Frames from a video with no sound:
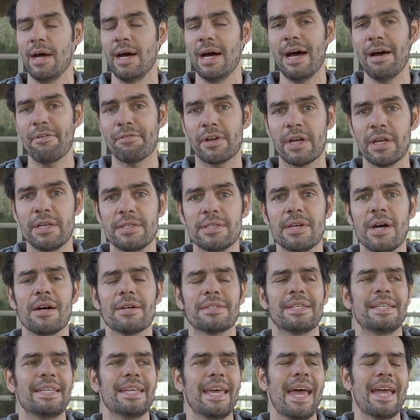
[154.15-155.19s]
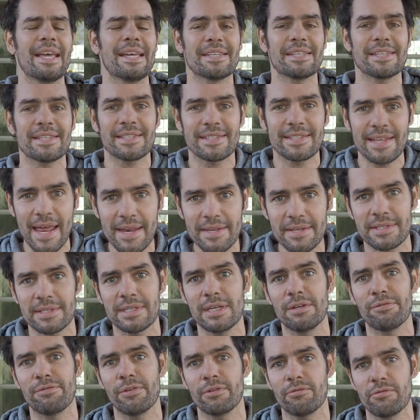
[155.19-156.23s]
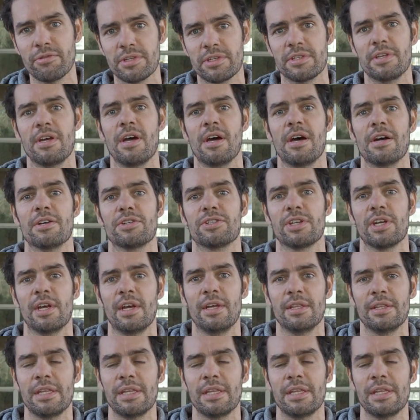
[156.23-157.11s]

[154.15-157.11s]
have conducted extensive research.